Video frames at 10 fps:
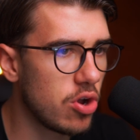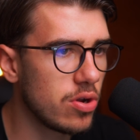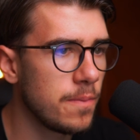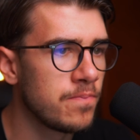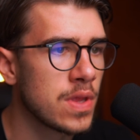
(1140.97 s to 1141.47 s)

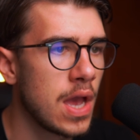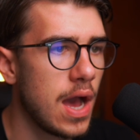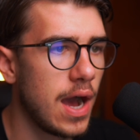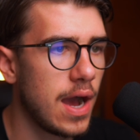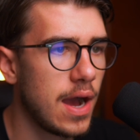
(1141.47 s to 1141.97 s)
wrong
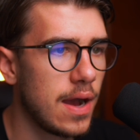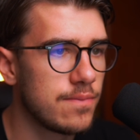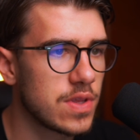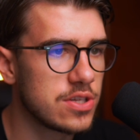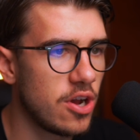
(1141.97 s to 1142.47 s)

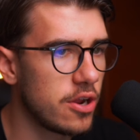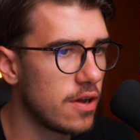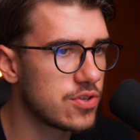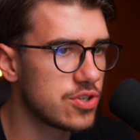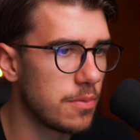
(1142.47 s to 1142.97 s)
is not
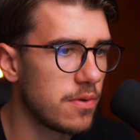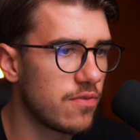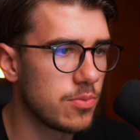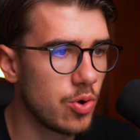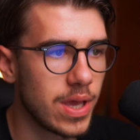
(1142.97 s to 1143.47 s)
enough to stop you
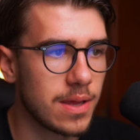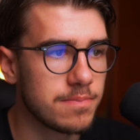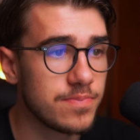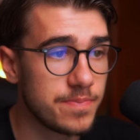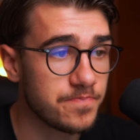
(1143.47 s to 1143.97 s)
from doing
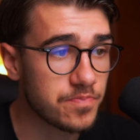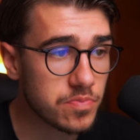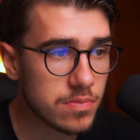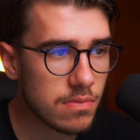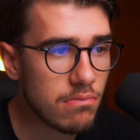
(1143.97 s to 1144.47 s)
it?
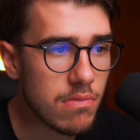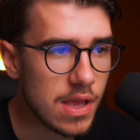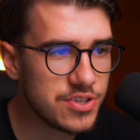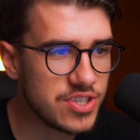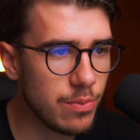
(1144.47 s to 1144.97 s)

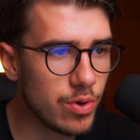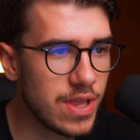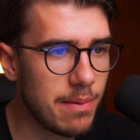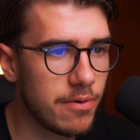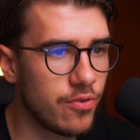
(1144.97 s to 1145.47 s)
Sit with
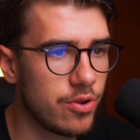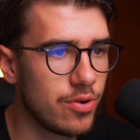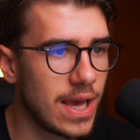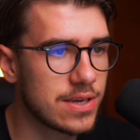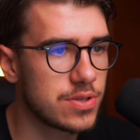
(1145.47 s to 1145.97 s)
that before
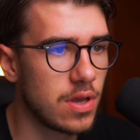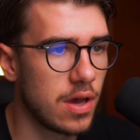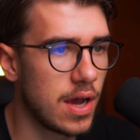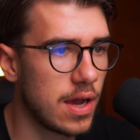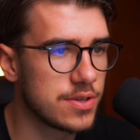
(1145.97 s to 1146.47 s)
your next
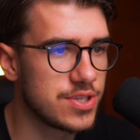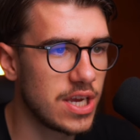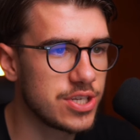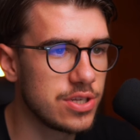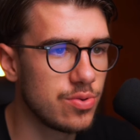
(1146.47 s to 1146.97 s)

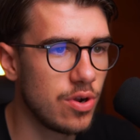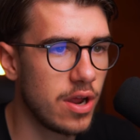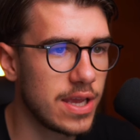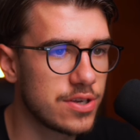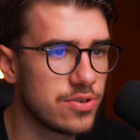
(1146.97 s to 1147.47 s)
session. Do
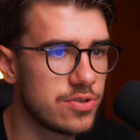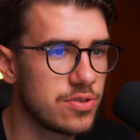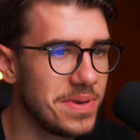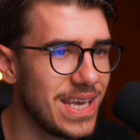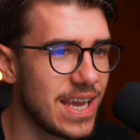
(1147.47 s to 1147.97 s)
not answer it
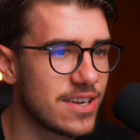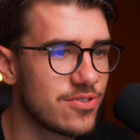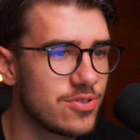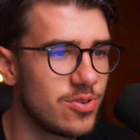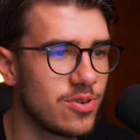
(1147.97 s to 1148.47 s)
to me.
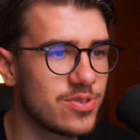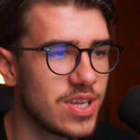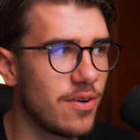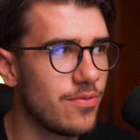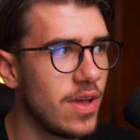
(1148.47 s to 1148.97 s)
Answer it to
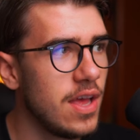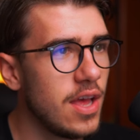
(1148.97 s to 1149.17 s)
yourself.